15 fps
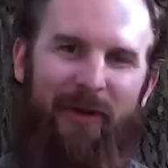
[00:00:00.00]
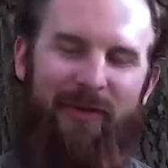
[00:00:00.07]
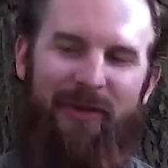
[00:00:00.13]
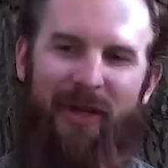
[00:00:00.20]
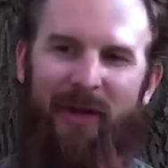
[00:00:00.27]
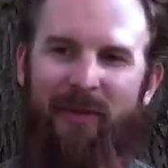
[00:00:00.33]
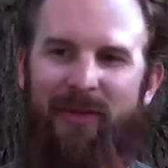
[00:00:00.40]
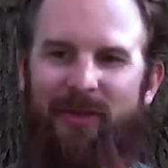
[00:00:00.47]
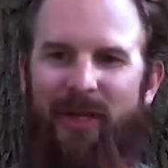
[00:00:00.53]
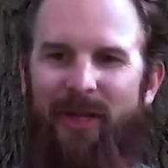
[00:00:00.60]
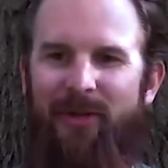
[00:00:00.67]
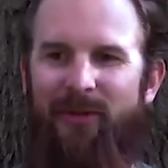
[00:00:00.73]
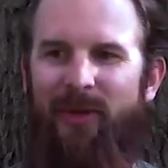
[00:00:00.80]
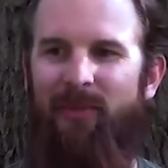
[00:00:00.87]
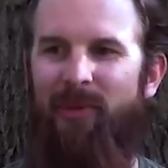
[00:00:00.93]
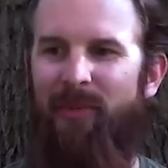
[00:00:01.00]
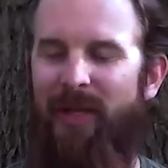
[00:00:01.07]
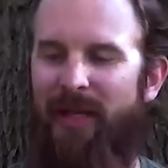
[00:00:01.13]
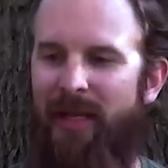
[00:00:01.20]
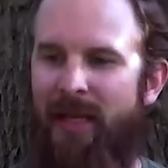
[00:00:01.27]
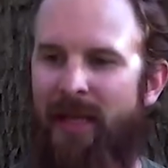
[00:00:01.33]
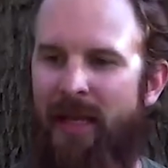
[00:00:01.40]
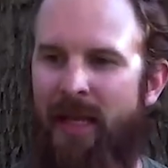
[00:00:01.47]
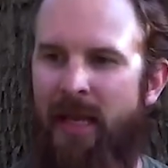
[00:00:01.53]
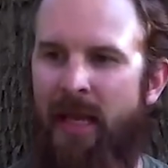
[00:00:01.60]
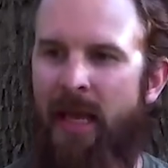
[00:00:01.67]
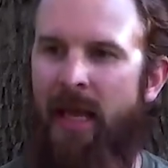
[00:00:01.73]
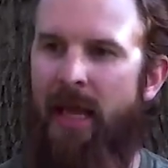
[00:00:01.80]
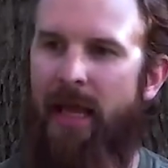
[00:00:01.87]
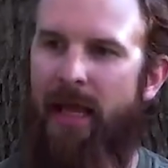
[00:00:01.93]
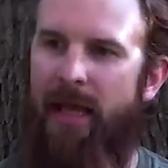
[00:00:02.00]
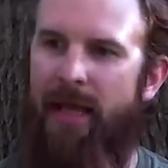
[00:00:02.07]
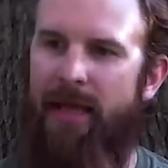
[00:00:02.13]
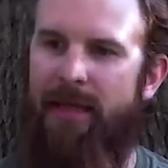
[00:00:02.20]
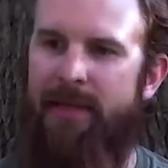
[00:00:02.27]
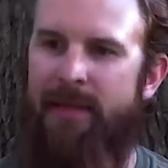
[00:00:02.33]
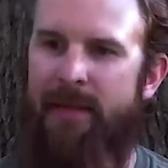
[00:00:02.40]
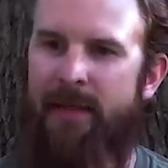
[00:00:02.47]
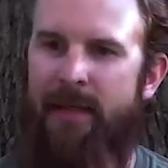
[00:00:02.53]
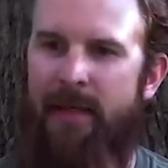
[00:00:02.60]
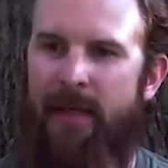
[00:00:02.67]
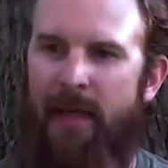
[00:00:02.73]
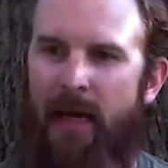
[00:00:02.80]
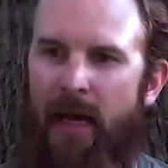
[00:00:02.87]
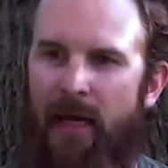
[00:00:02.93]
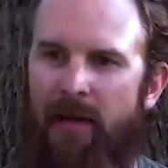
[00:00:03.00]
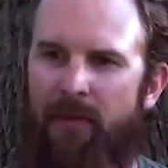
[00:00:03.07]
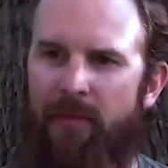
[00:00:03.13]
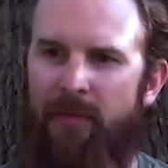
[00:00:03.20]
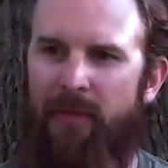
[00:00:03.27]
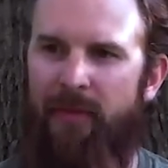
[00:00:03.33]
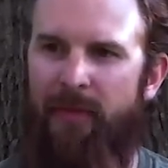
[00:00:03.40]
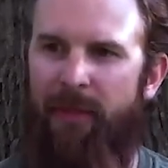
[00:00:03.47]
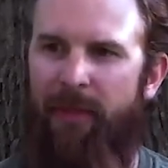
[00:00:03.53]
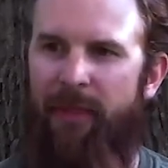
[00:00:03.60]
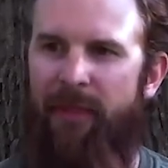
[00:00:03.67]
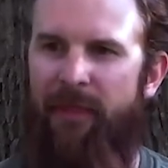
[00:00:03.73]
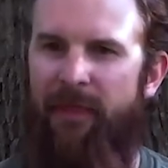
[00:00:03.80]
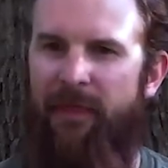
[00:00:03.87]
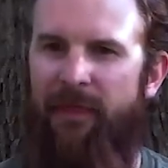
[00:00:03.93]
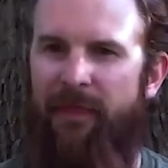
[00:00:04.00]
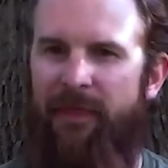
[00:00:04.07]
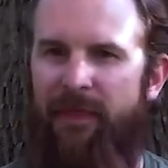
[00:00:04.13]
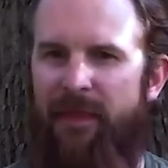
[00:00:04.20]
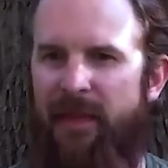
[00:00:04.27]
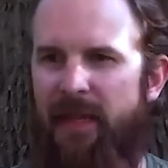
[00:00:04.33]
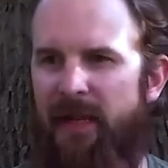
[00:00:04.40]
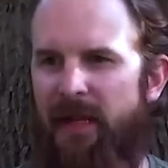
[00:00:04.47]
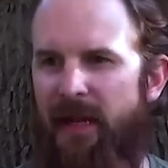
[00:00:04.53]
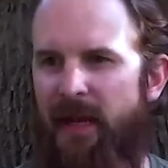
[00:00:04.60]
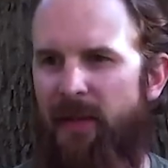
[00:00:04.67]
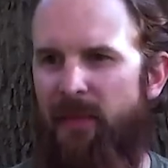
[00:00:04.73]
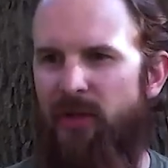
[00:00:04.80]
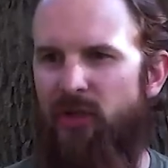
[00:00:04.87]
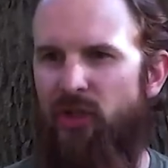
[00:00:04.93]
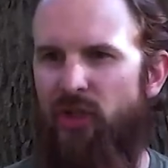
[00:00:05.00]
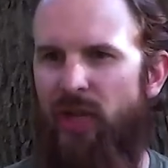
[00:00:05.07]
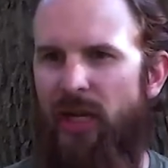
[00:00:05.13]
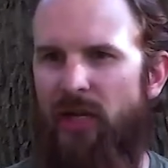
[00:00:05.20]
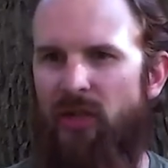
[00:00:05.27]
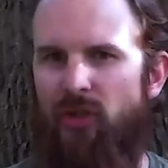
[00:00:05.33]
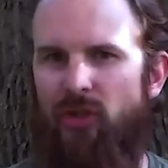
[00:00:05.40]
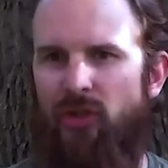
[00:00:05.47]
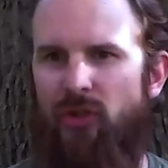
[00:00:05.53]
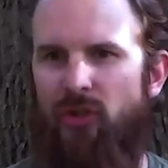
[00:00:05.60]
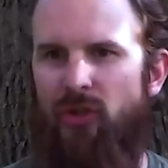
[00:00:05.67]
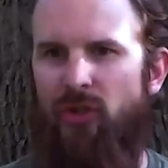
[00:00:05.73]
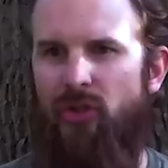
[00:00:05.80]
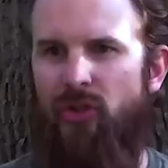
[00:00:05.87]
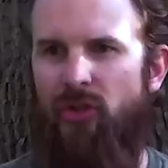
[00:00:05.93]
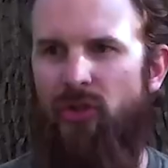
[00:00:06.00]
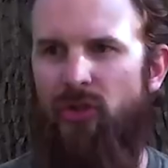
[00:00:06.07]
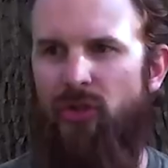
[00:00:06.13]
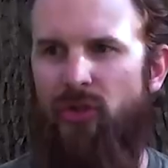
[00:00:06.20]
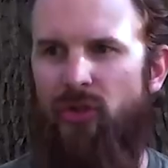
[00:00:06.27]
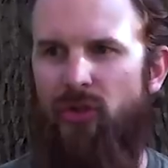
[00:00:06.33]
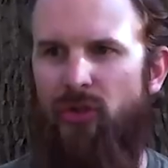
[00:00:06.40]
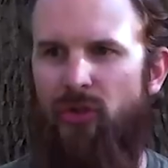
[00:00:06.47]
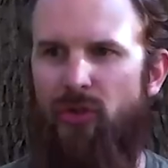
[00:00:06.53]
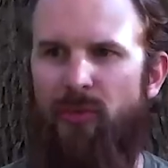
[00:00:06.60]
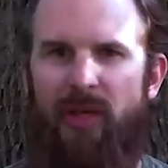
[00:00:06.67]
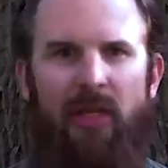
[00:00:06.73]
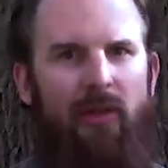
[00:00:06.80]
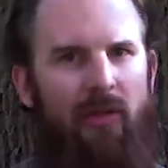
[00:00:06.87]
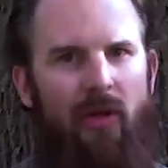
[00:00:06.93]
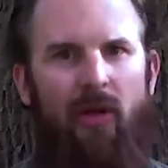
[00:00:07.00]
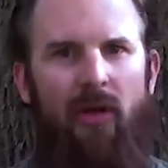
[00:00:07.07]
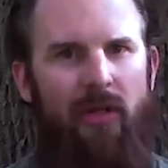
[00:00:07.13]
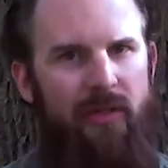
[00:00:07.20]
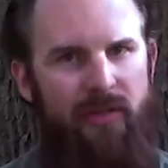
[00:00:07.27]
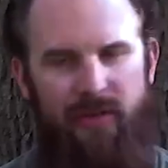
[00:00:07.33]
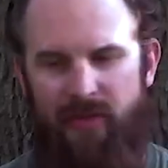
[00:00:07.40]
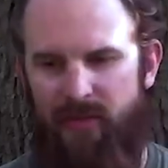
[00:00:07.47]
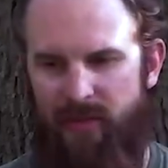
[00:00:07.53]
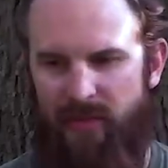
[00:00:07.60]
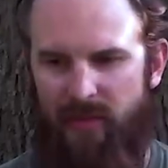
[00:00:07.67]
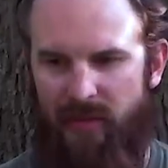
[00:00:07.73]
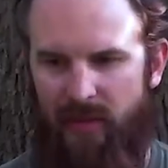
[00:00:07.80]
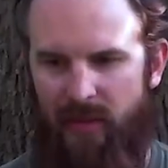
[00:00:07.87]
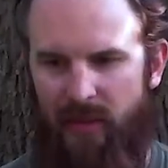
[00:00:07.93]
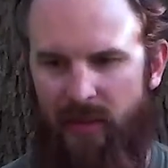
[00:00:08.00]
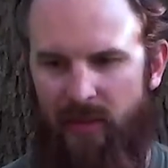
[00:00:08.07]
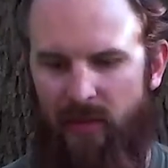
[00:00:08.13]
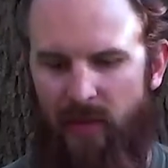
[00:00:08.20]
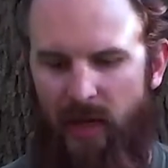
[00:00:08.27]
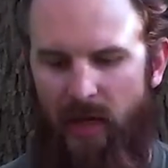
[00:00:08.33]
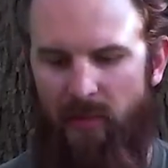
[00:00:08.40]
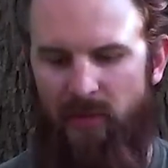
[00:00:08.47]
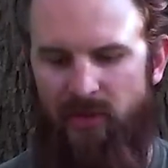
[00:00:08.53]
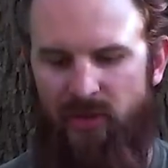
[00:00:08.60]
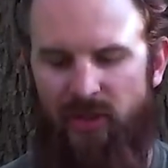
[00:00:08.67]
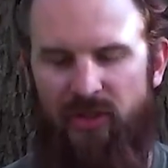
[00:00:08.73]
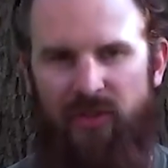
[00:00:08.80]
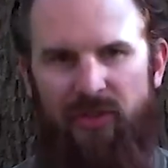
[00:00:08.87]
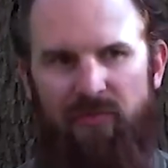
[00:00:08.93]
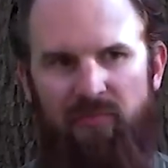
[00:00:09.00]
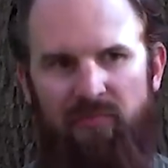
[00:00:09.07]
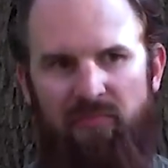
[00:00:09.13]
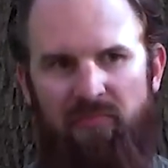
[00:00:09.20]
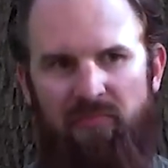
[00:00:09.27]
laws that I would change or implement. And I don't think I would change too many laws. I would just